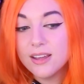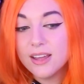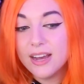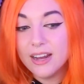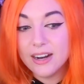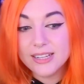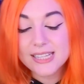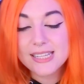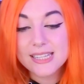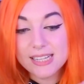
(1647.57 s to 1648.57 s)
and I
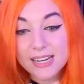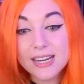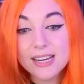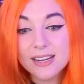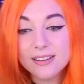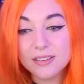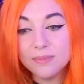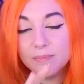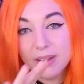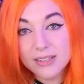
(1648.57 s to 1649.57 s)
see
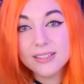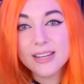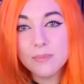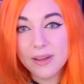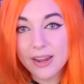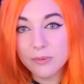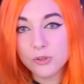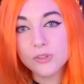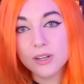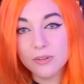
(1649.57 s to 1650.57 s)
Mandalay Bay, which
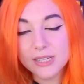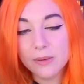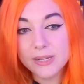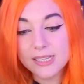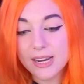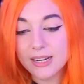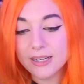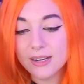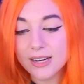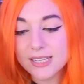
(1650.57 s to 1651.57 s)
was the hotel we stayed
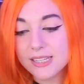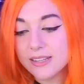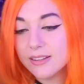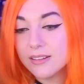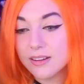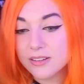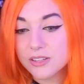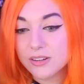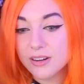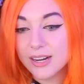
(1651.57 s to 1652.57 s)
in. I see the
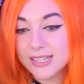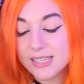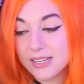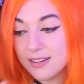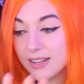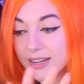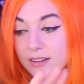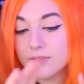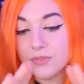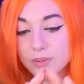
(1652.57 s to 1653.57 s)
Luxor. I see like
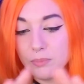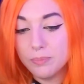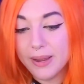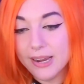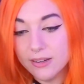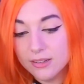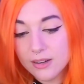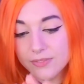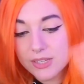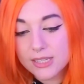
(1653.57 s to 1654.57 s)
the banner
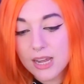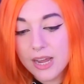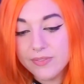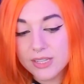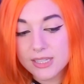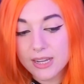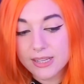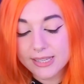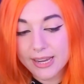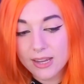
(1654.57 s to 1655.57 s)
on the side that
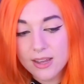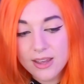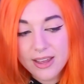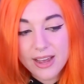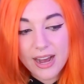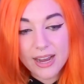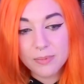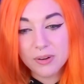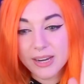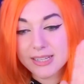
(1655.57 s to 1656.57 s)
says like
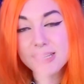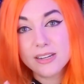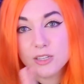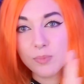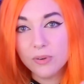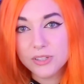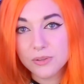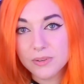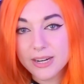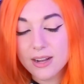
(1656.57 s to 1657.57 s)
HyperX Esports
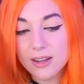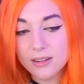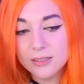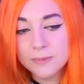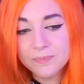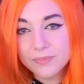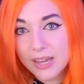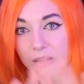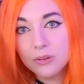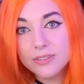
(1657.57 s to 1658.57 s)
Arena,
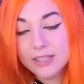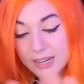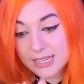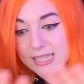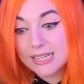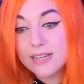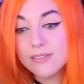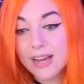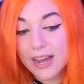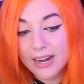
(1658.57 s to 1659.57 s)
that whole thing. Like, I see
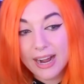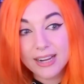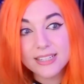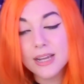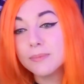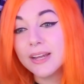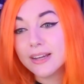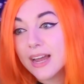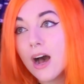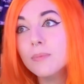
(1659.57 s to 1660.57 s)
that as I'm like
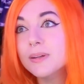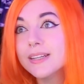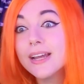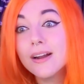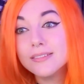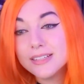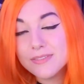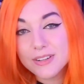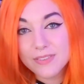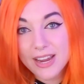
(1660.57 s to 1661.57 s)
up in the air
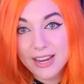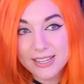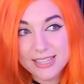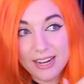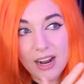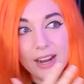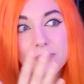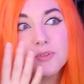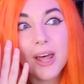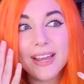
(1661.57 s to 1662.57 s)
leaving Vegas, and I
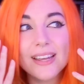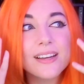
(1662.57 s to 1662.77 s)
am like